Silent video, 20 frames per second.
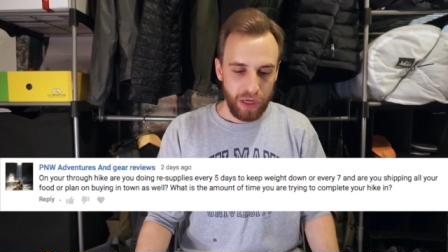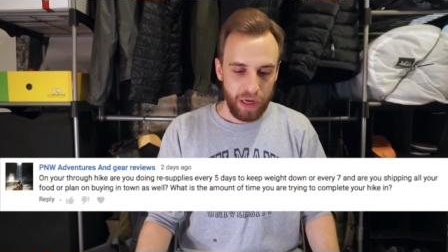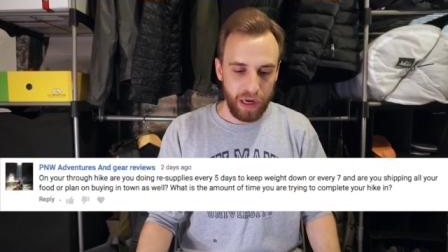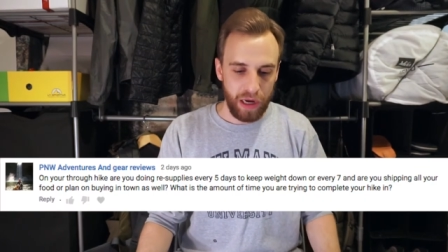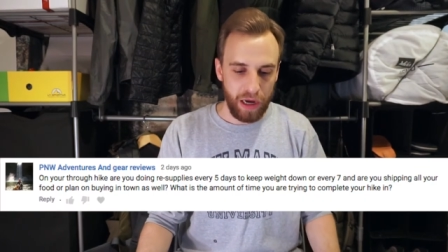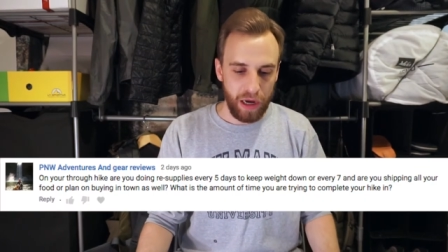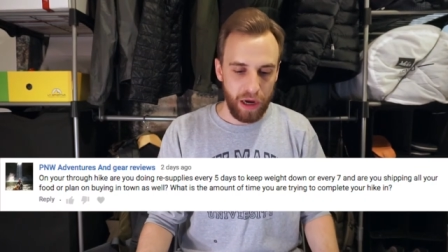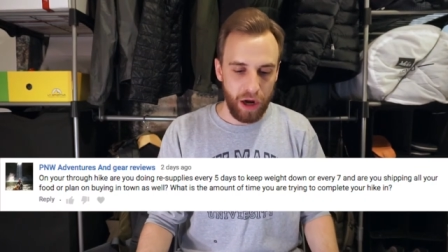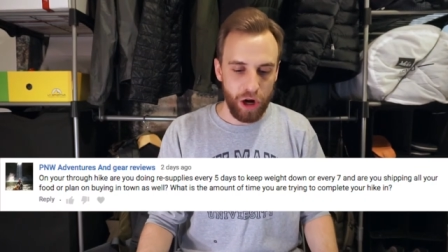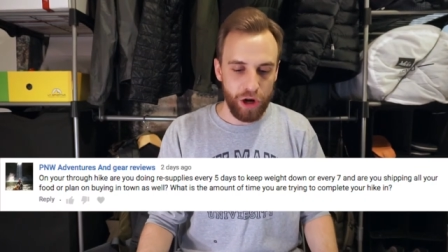
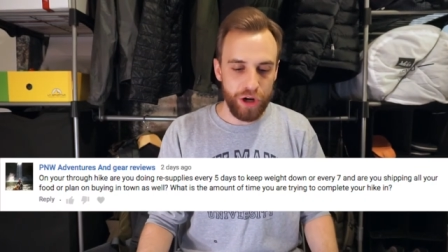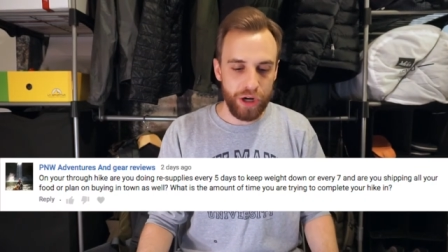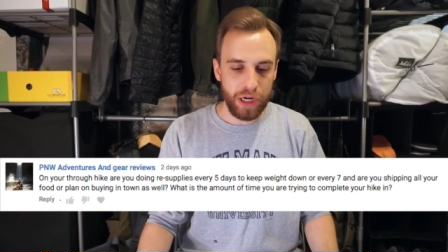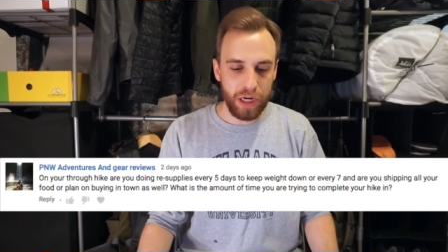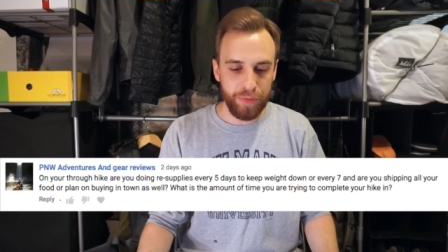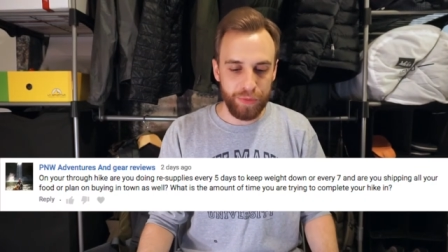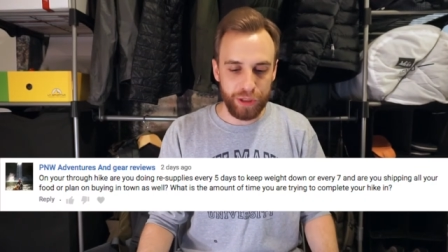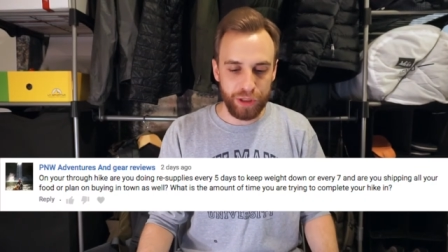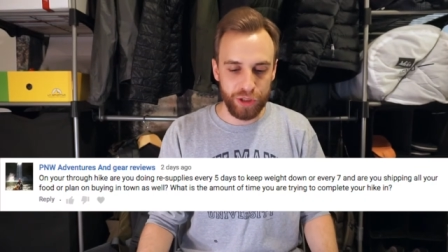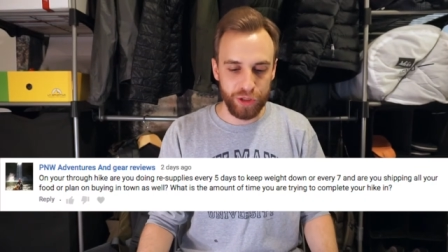uh, are you
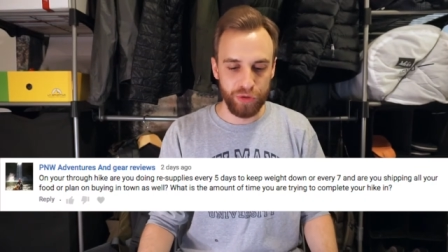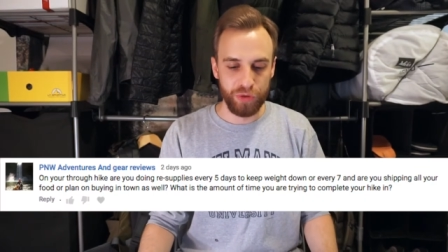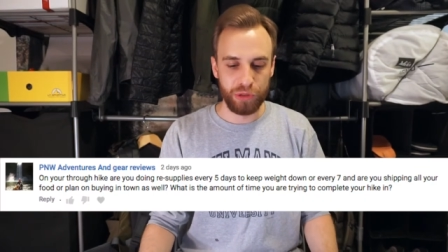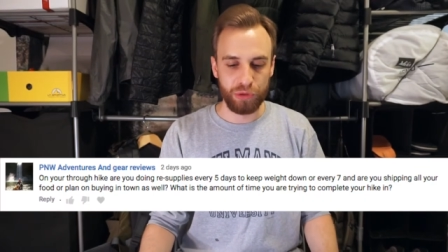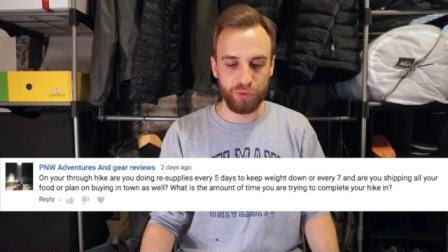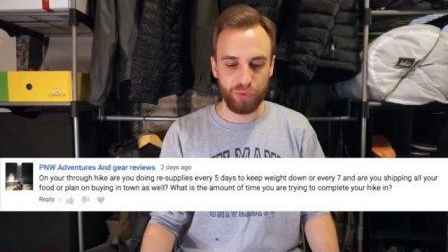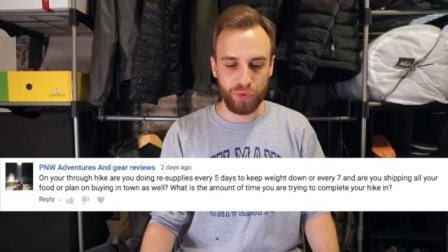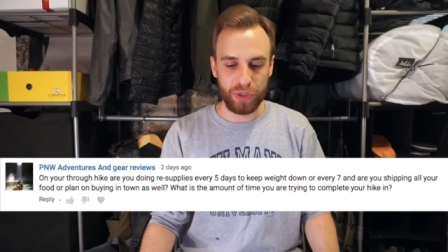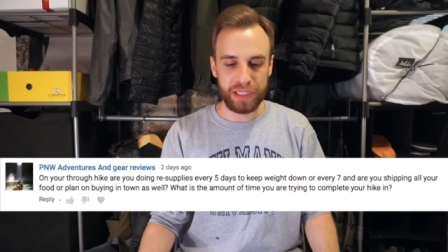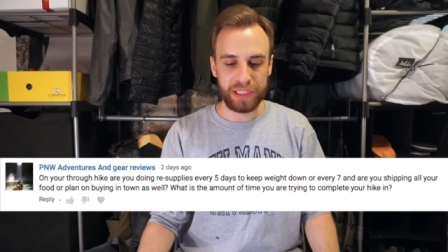going to be doing
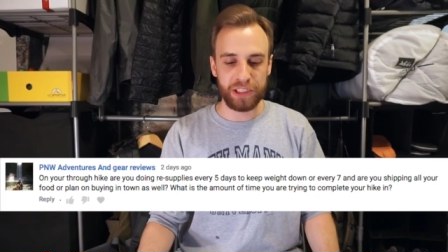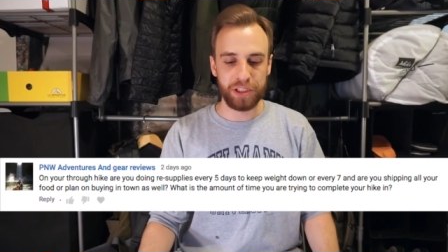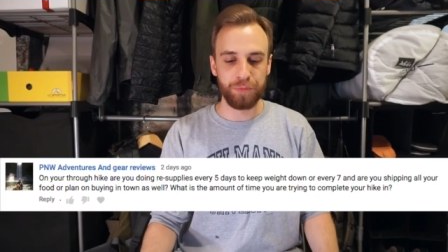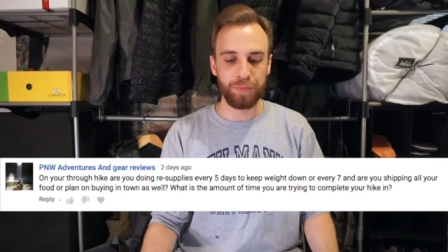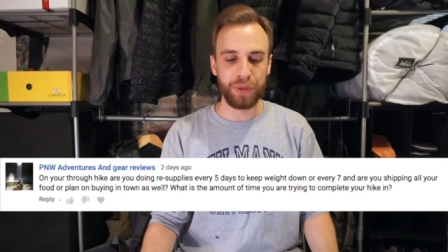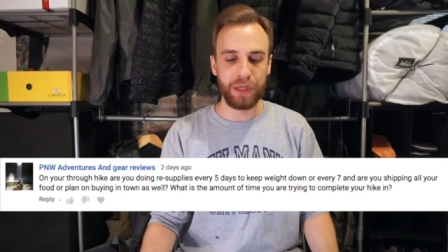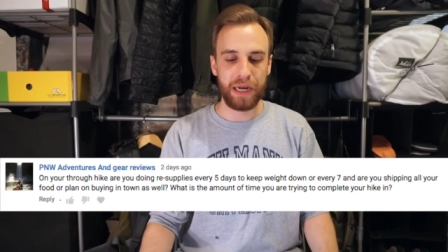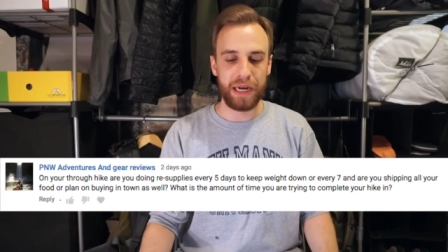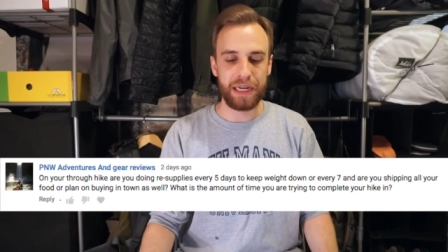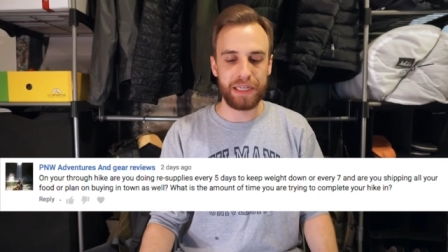
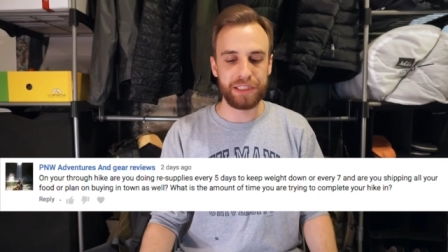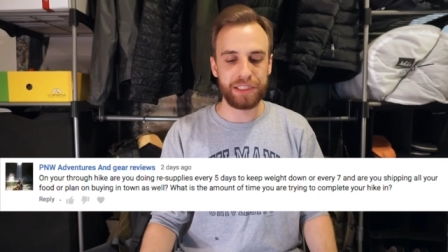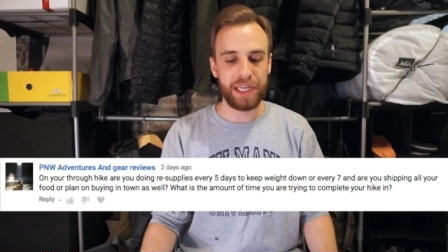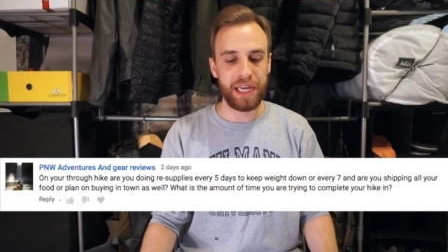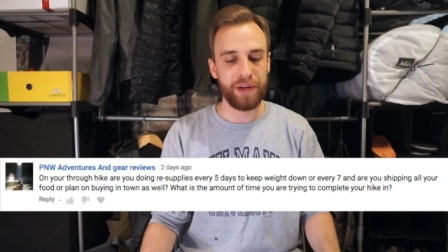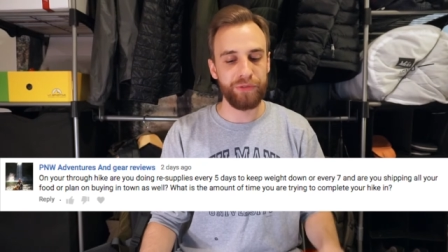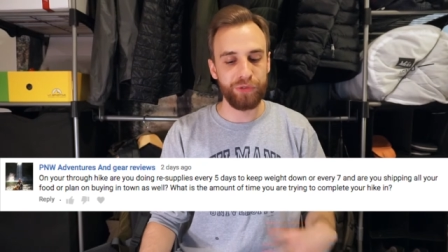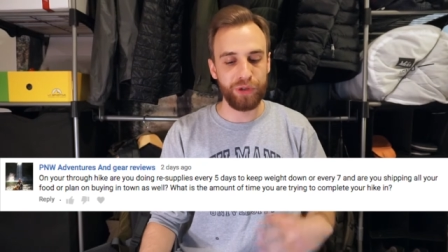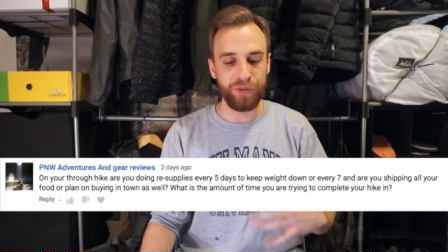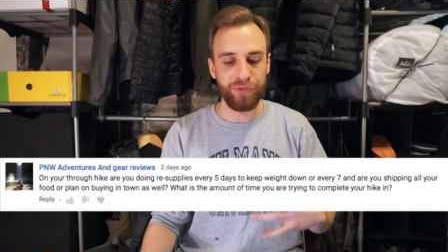resupplies
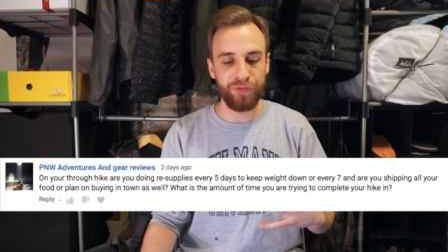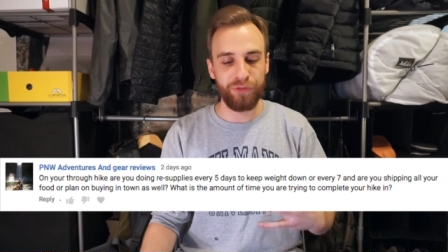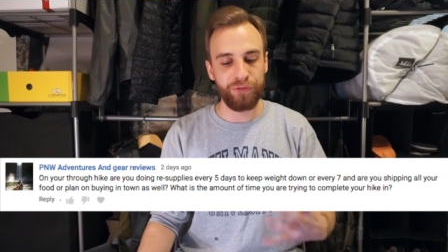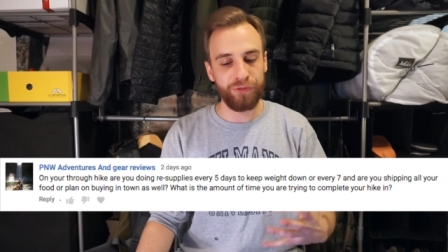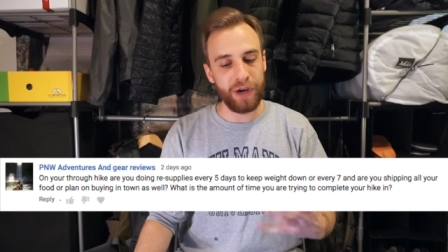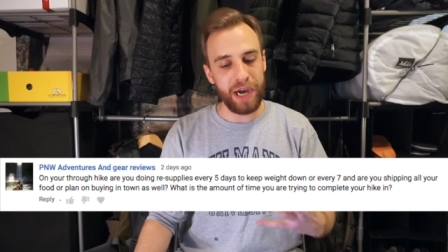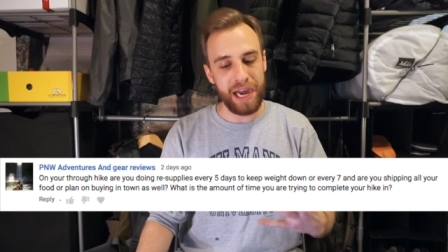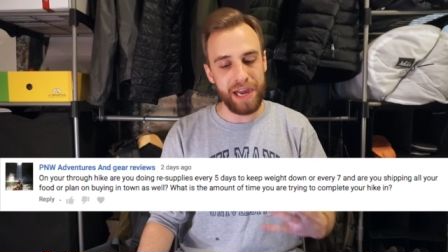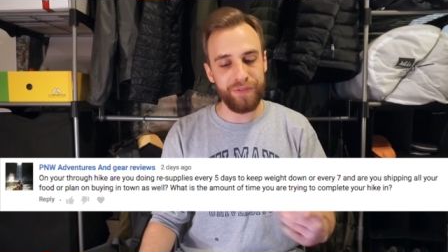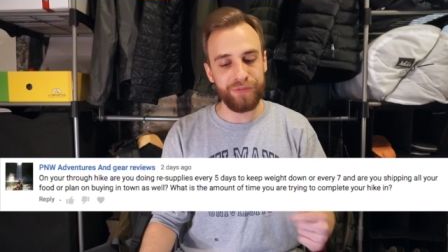every
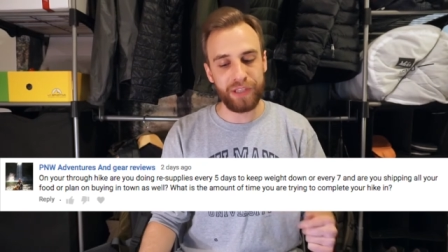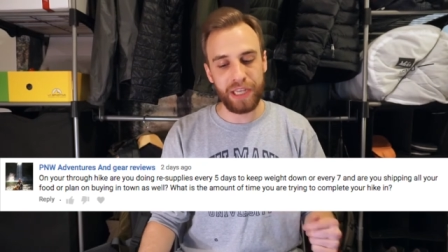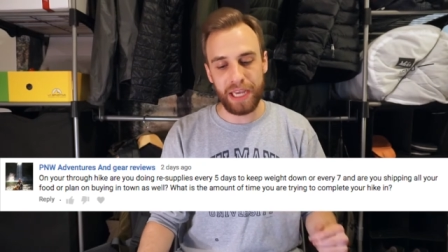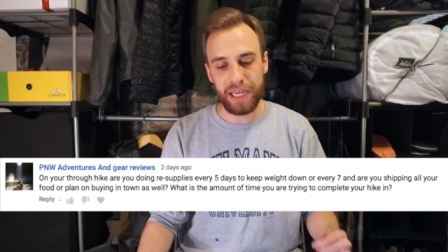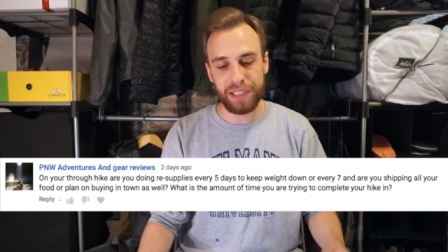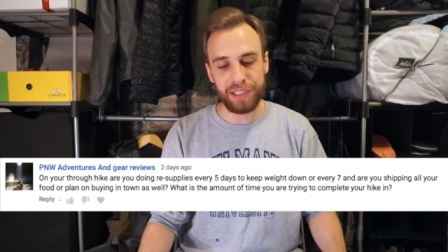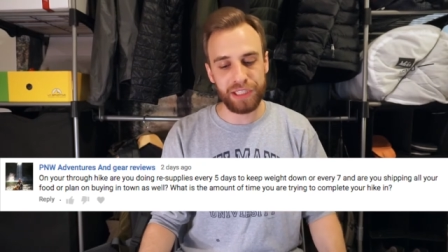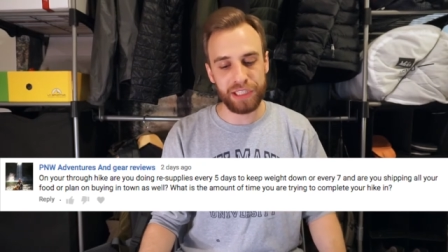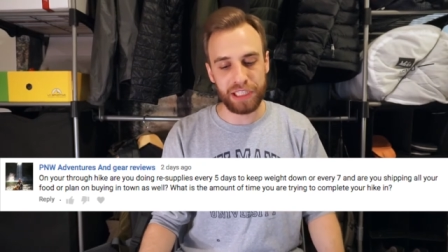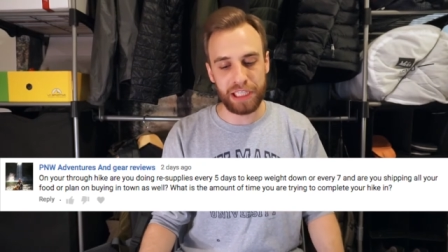five days